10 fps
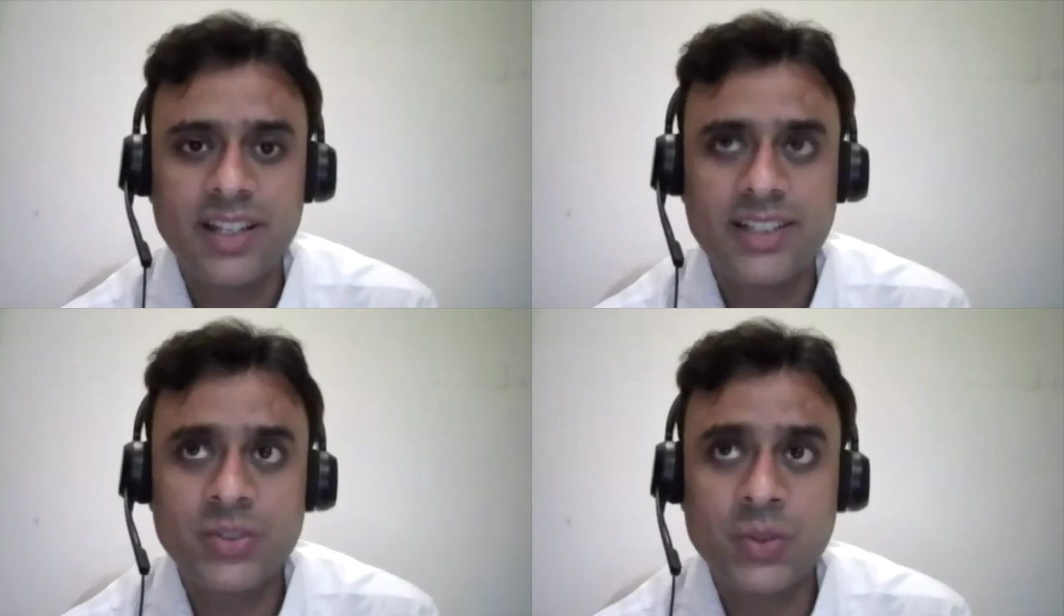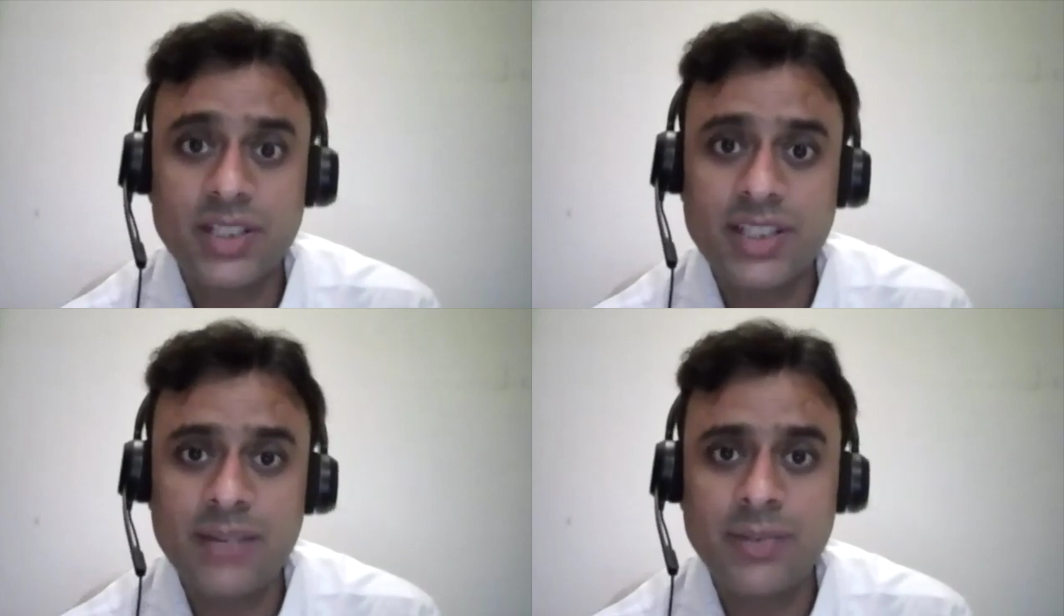So
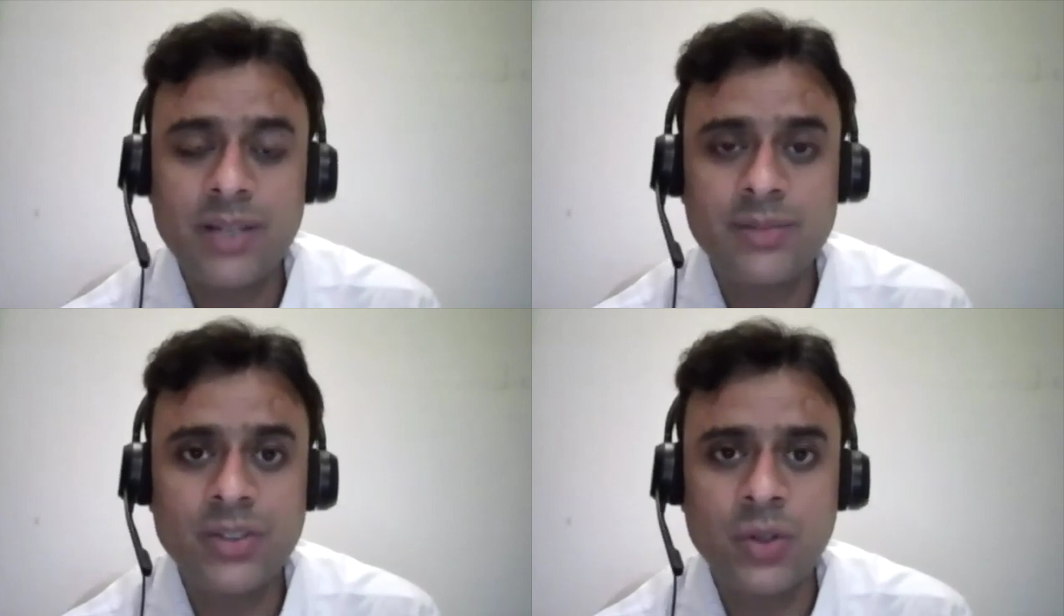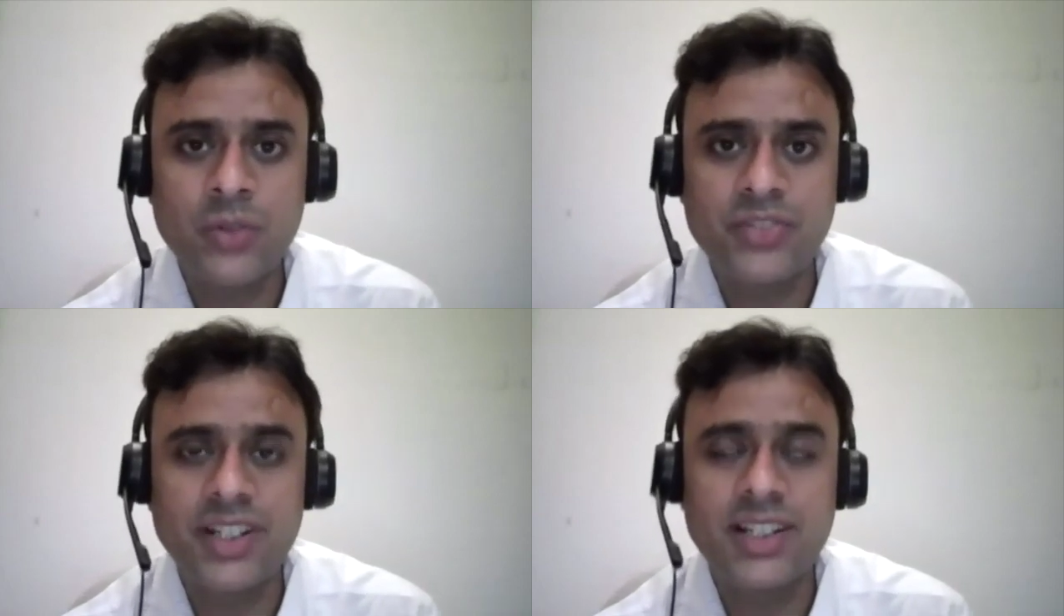that becomes an
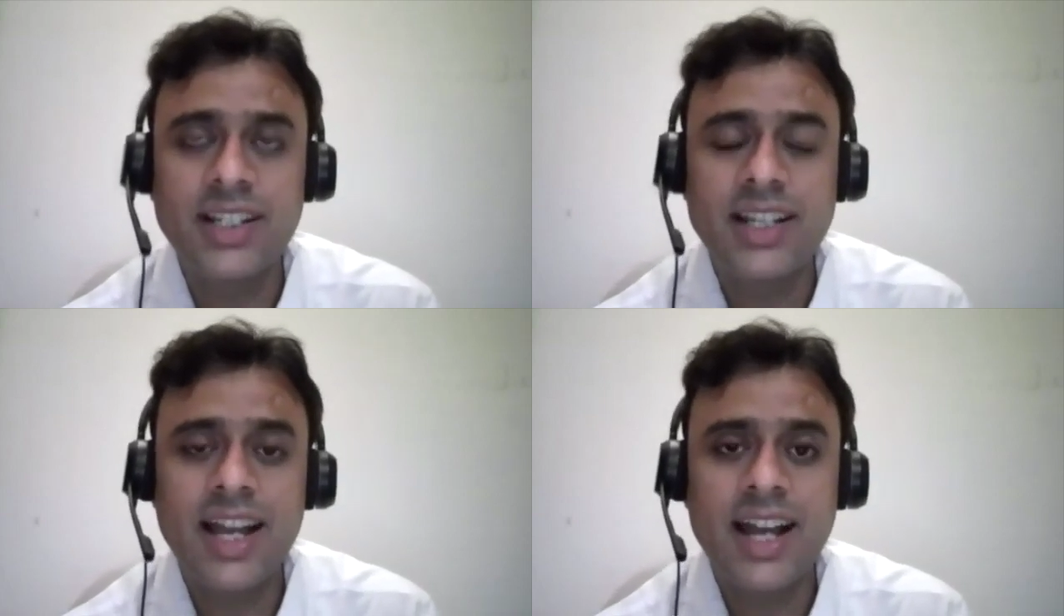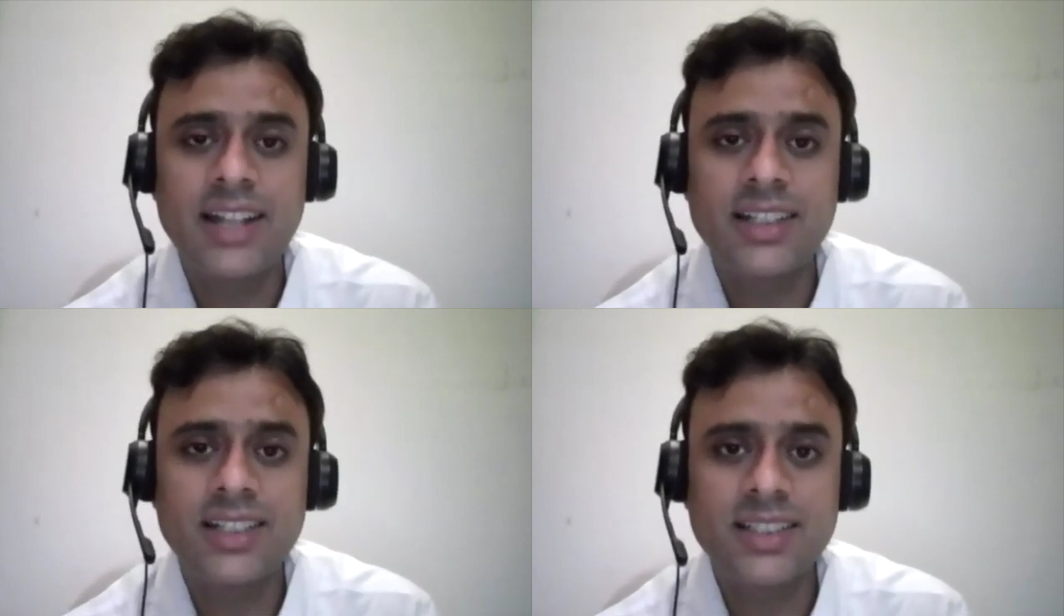offering.
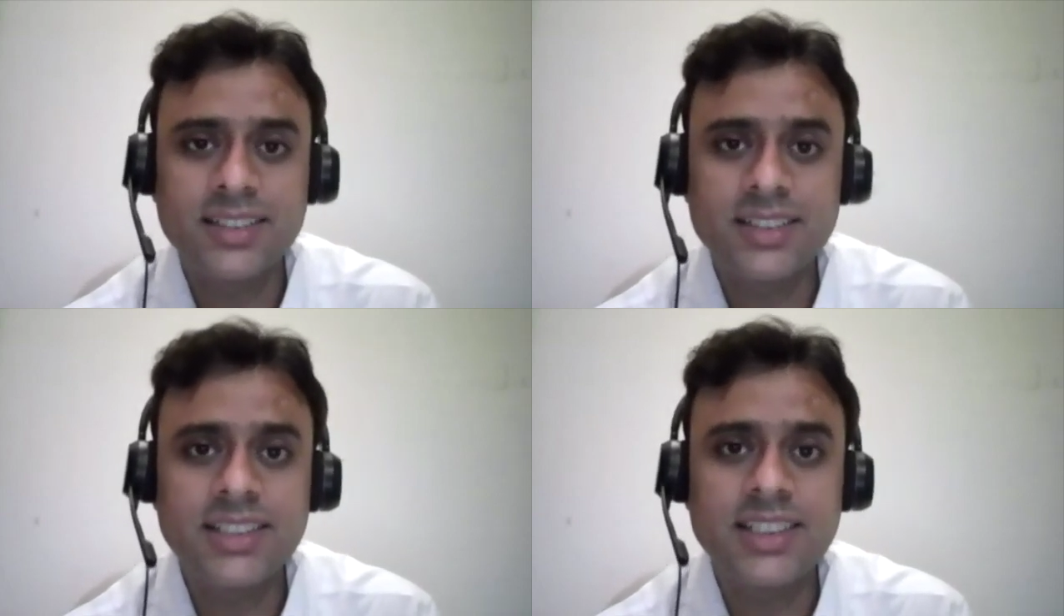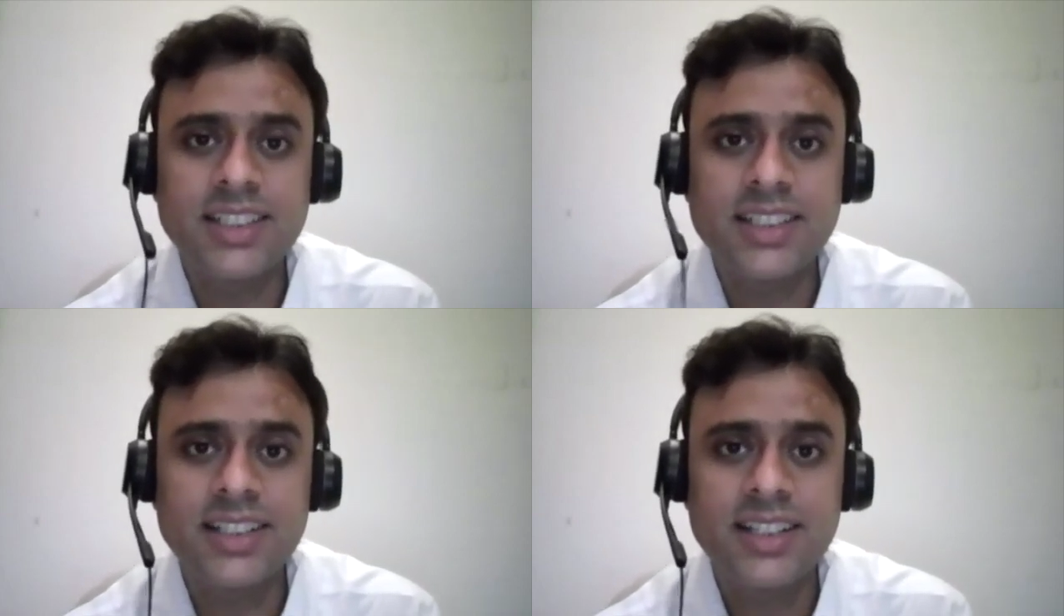And the third
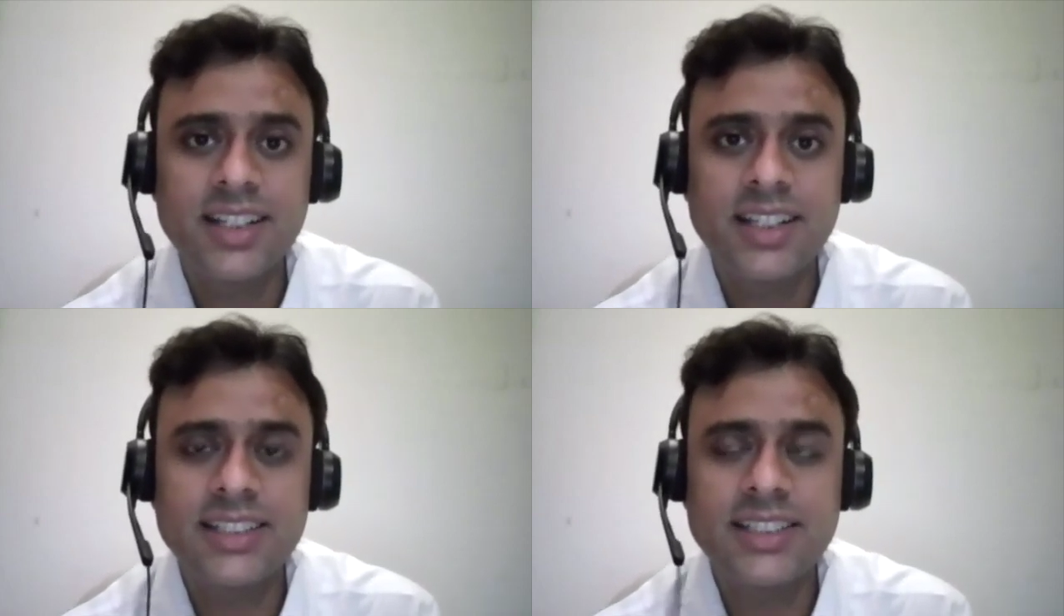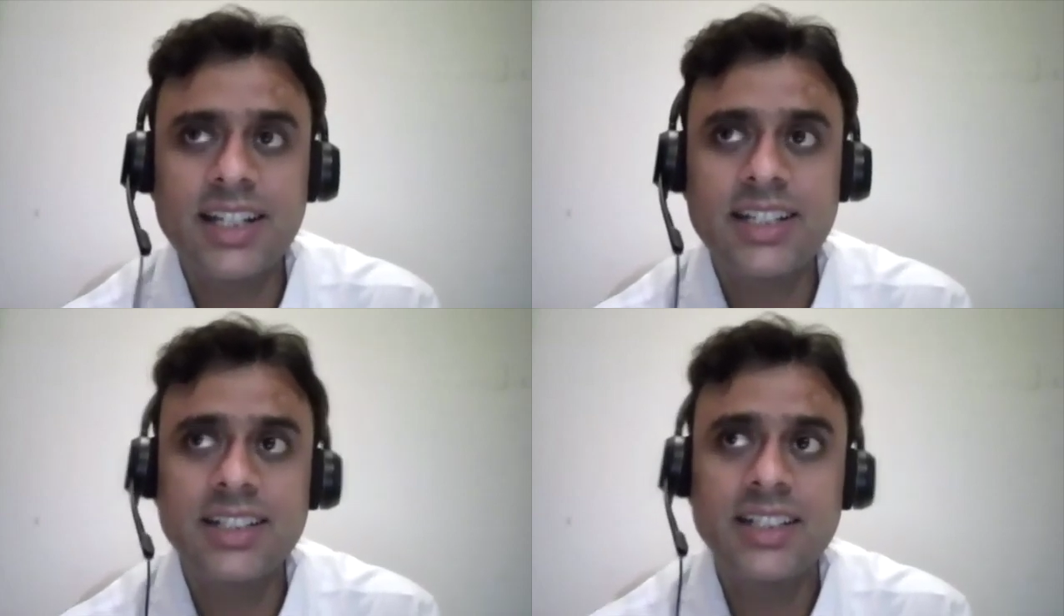thing is
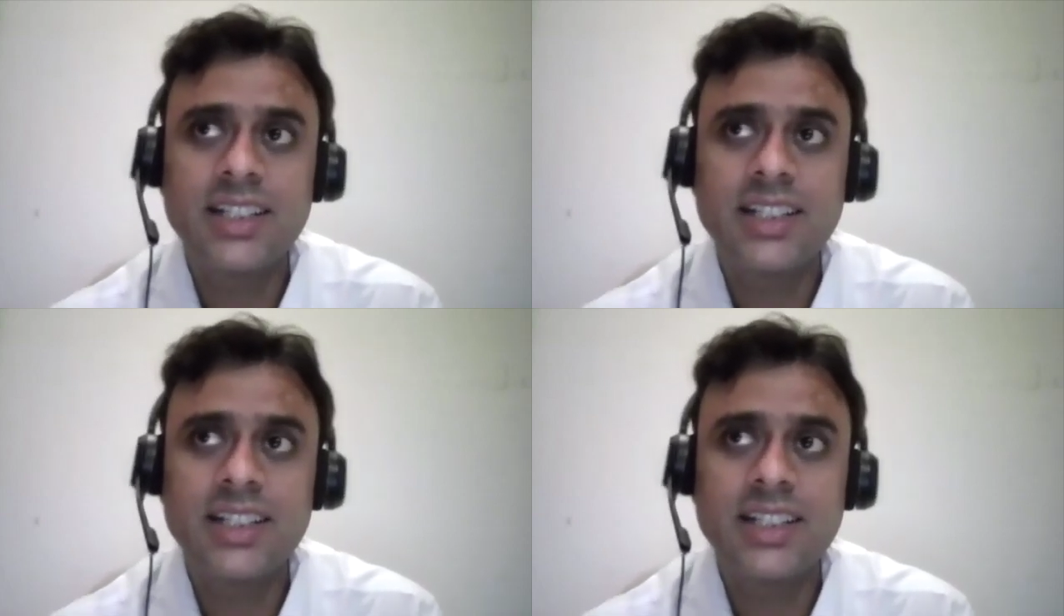that